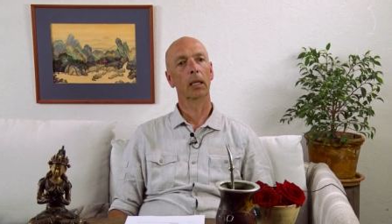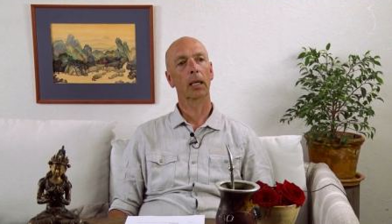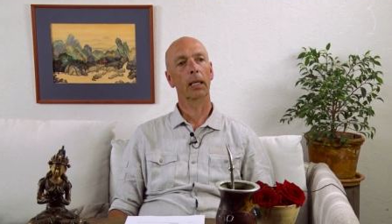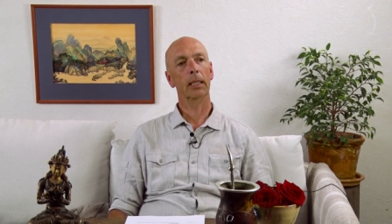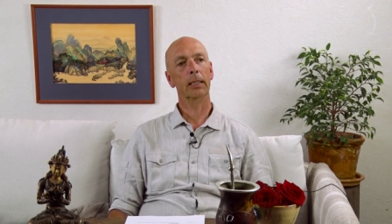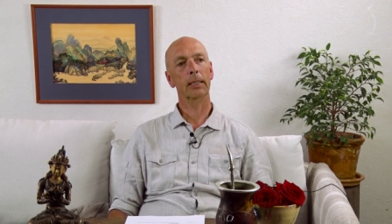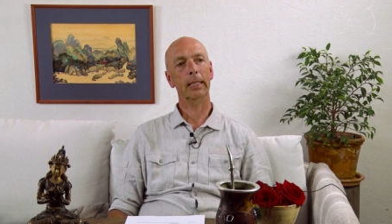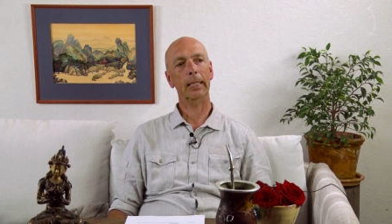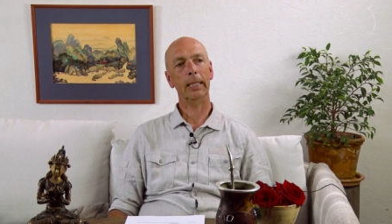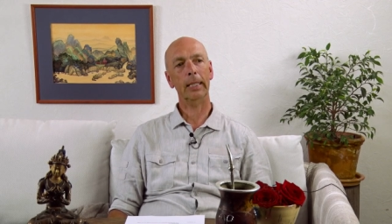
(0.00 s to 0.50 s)

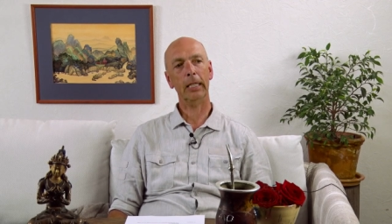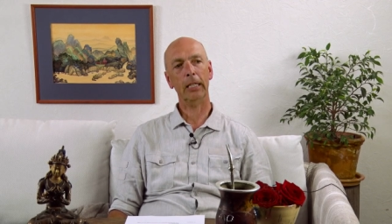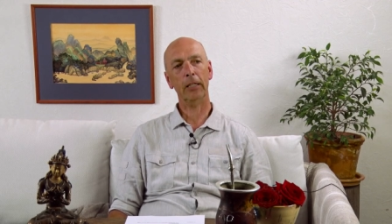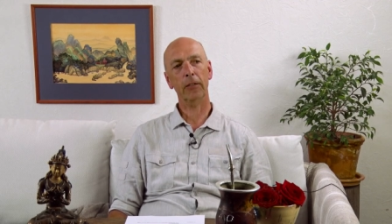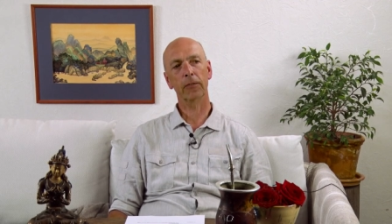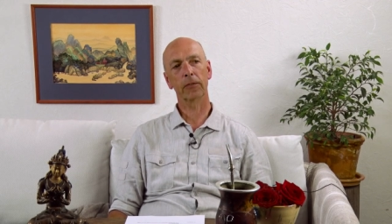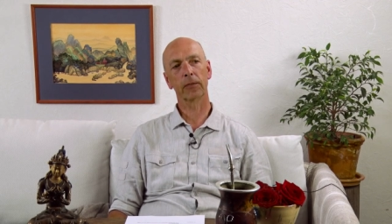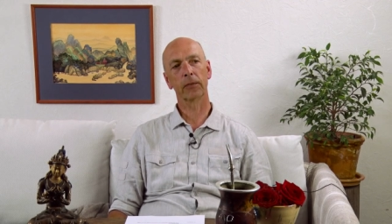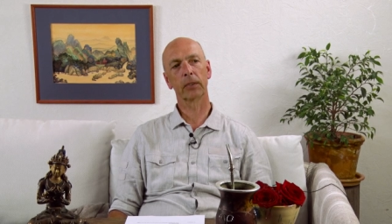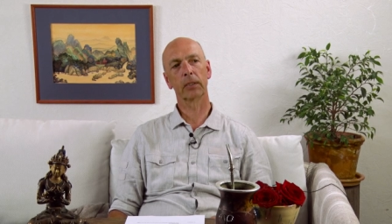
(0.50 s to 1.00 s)
And
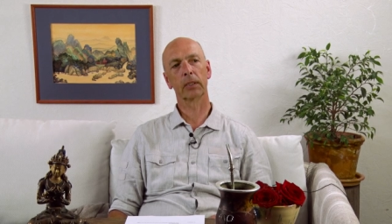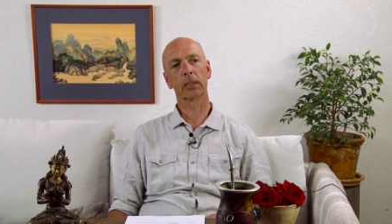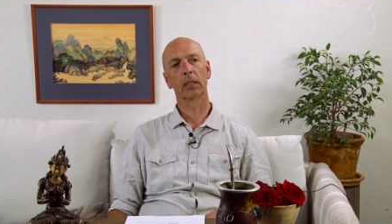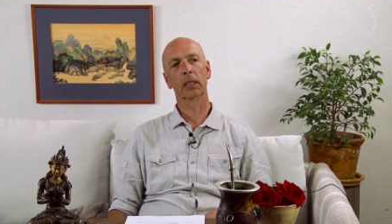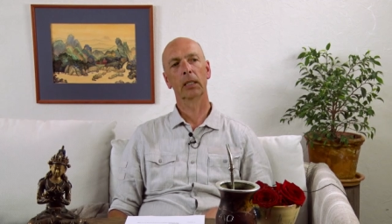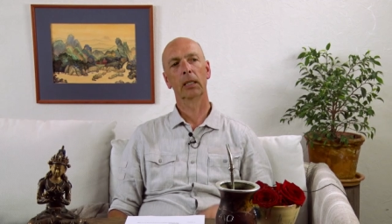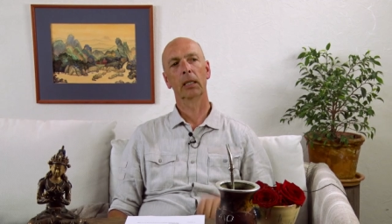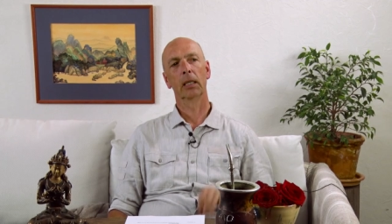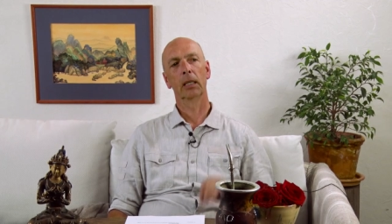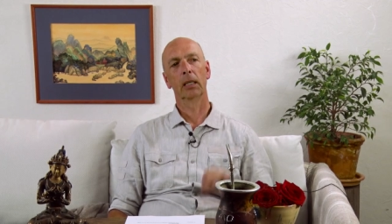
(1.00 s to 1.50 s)
even
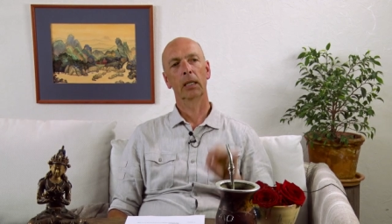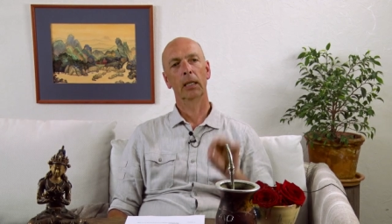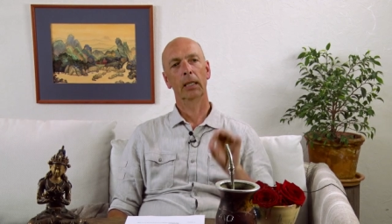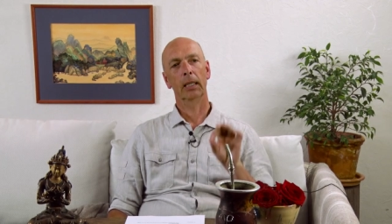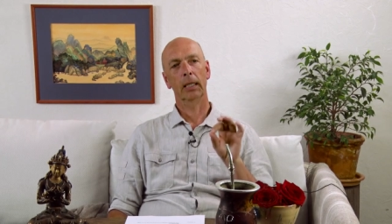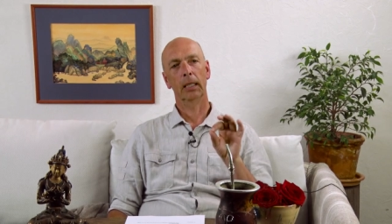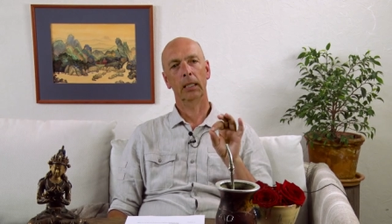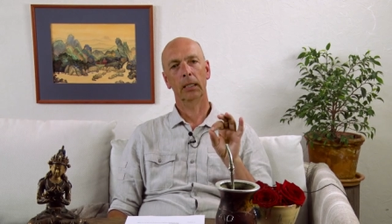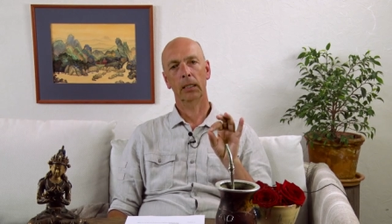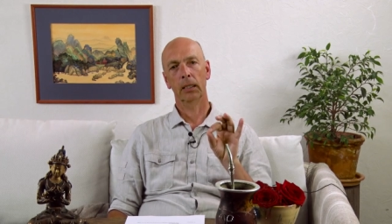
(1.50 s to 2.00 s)

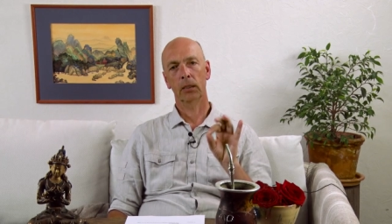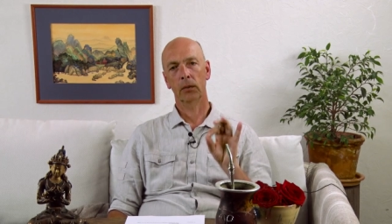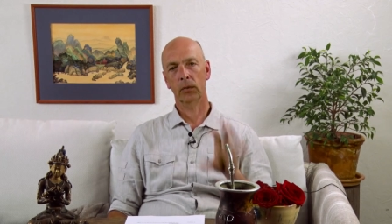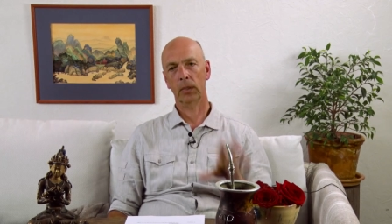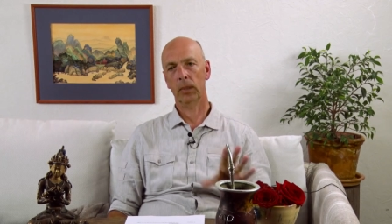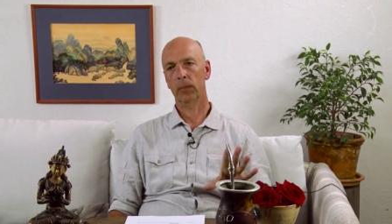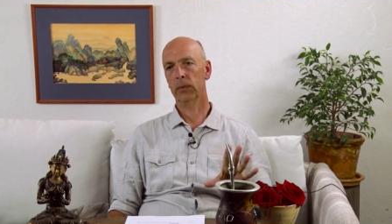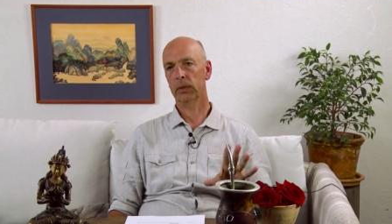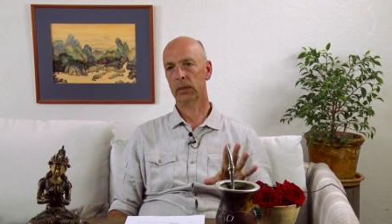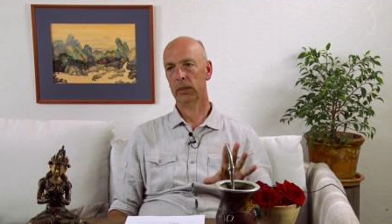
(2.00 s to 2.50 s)
in the
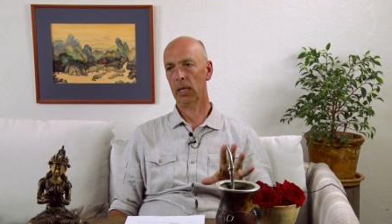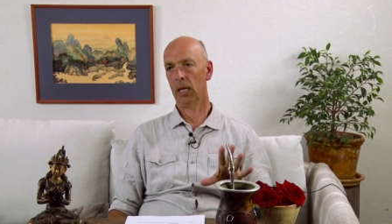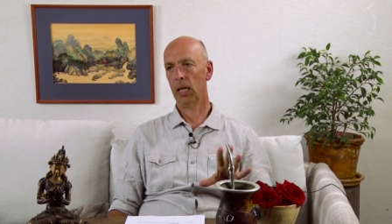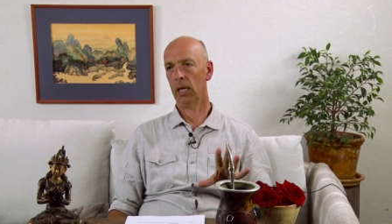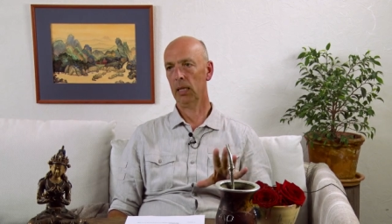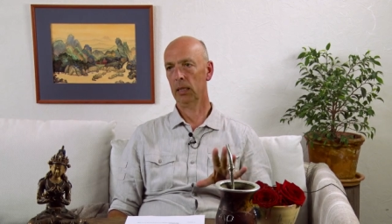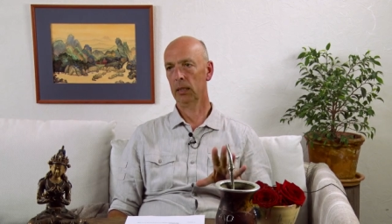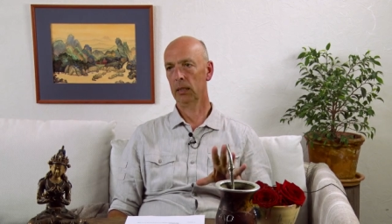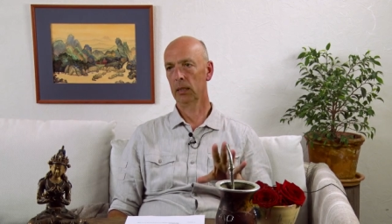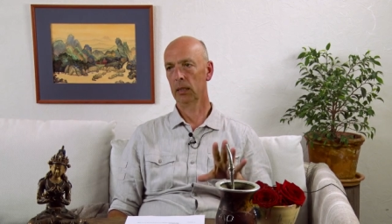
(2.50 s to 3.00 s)
dream
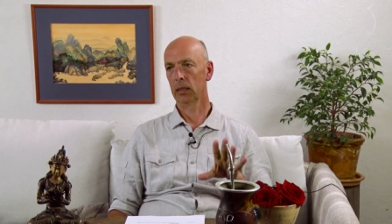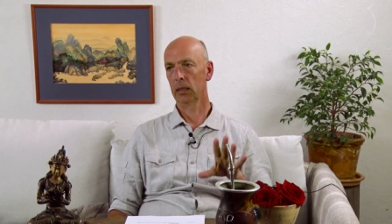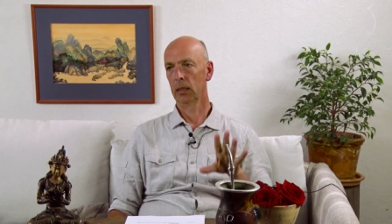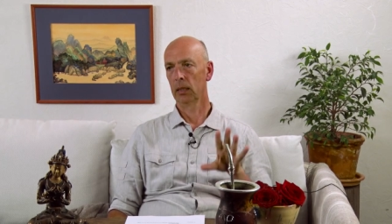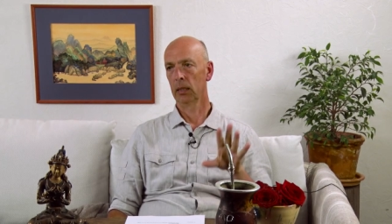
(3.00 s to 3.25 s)
state,